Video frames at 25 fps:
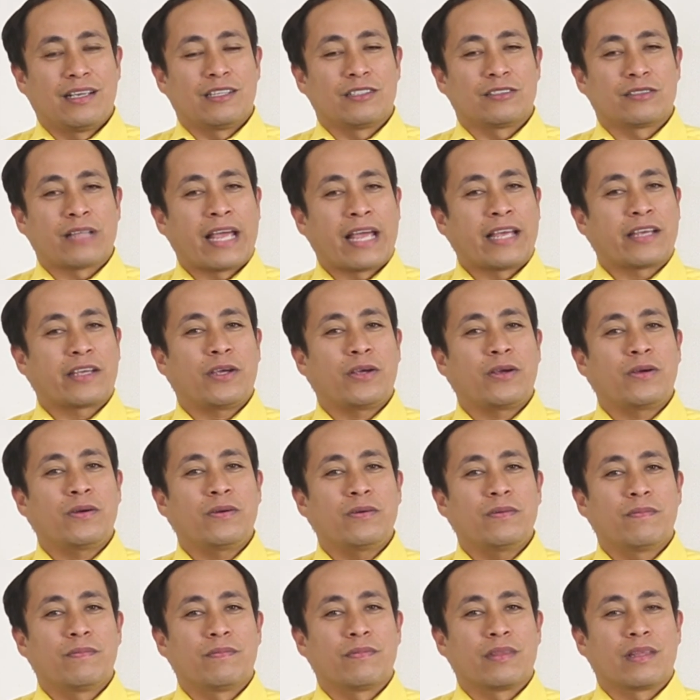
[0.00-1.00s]
Thank
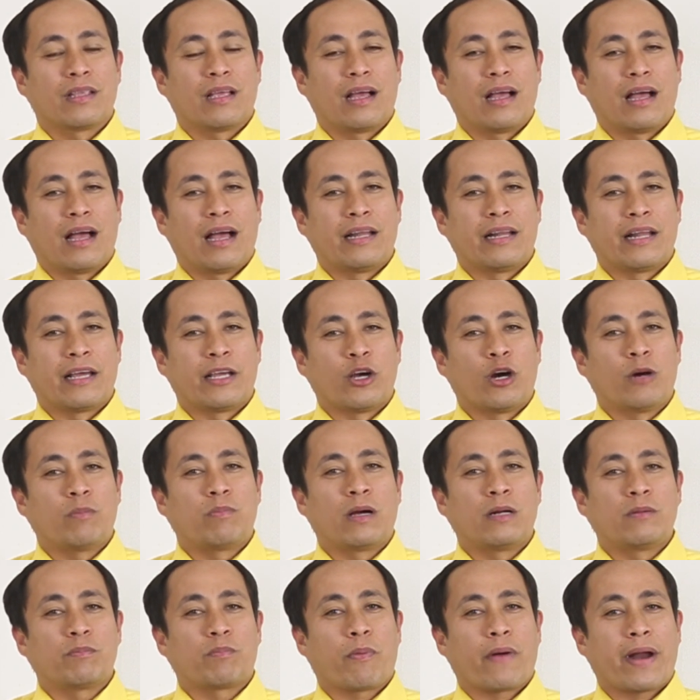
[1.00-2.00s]
you, and I hope
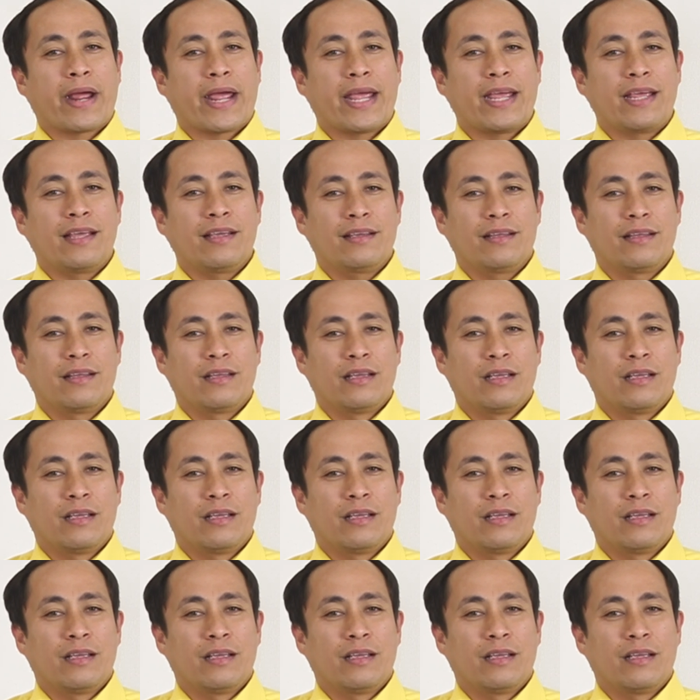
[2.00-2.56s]
and pray